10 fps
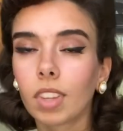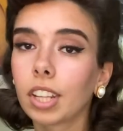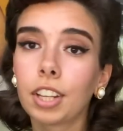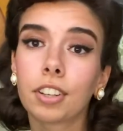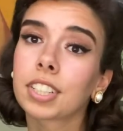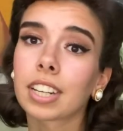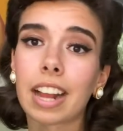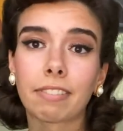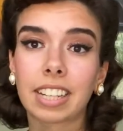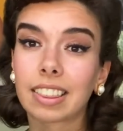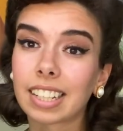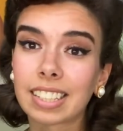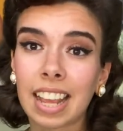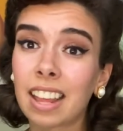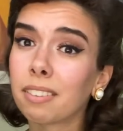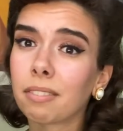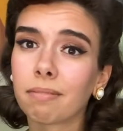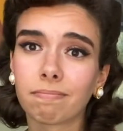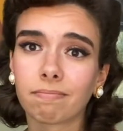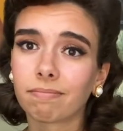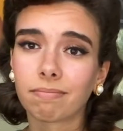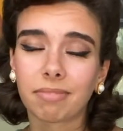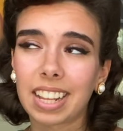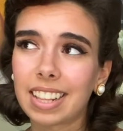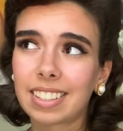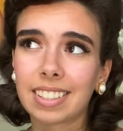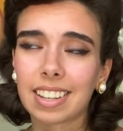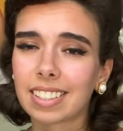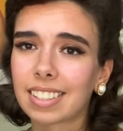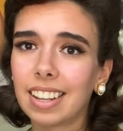You're just gonna have to get thick skin. It's just,